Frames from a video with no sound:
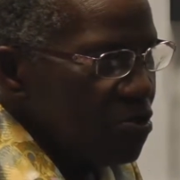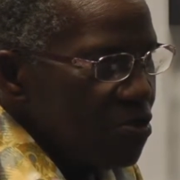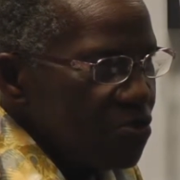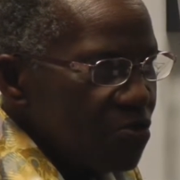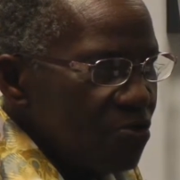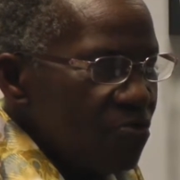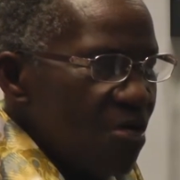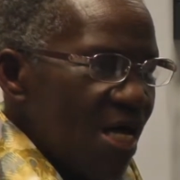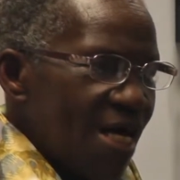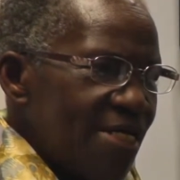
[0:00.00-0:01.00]
So,
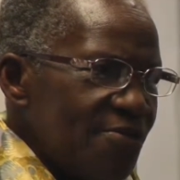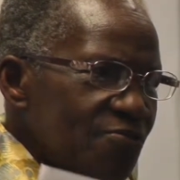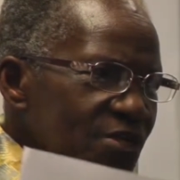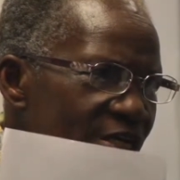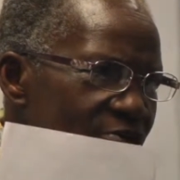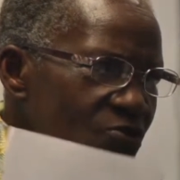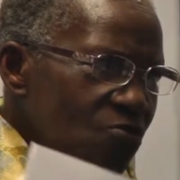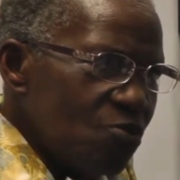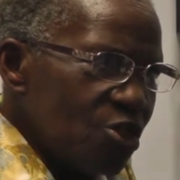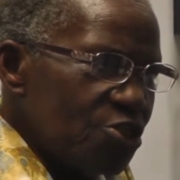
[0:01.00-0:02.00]
and you can know
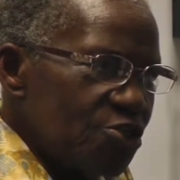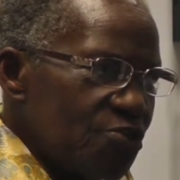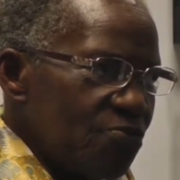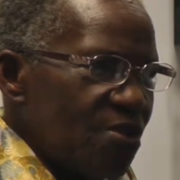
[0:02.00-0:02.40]
what to do.